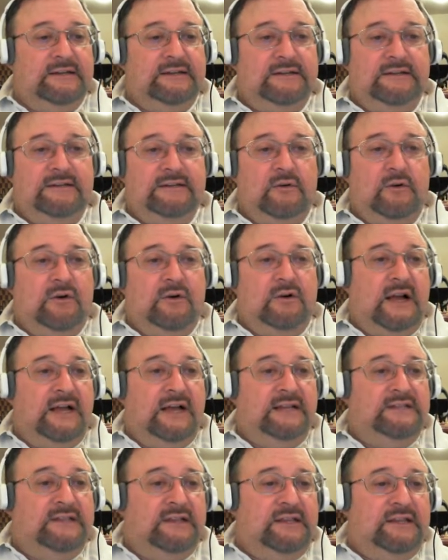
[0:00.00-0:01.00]
all
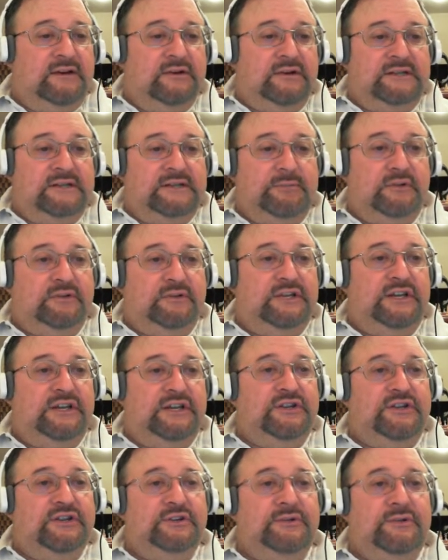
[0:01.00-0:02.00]
kinds of lyrics built
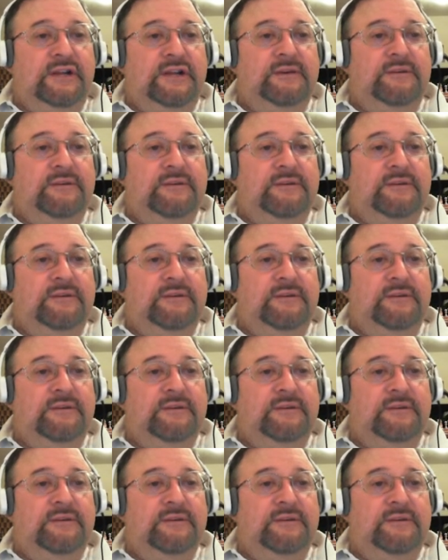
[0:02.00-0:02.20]
into it.